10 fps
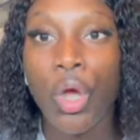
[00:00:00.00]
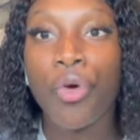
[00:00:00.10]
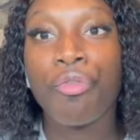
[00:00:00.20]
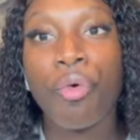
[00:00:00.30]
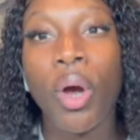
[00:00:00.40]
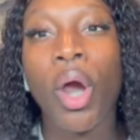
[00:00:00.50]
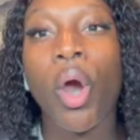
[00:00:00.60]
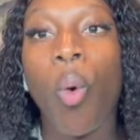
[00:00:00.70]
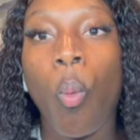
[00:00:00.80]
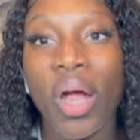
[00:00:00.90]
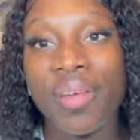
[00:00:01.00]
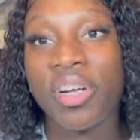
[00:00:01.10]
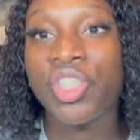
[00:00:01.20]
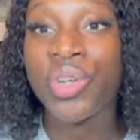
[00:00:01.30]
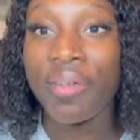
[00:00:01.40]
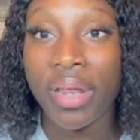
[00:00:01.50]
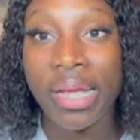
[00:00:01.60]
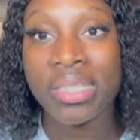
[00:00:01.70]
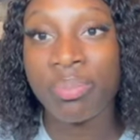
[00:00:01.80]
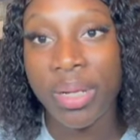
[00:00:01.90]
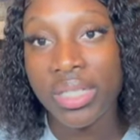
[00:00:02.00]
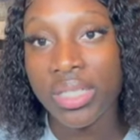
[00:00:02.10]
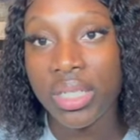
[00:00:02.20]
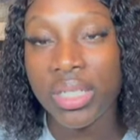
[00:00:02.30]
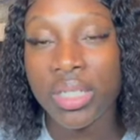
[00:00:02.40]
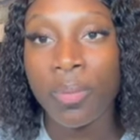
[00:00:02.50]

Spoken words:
for whatever travel expenses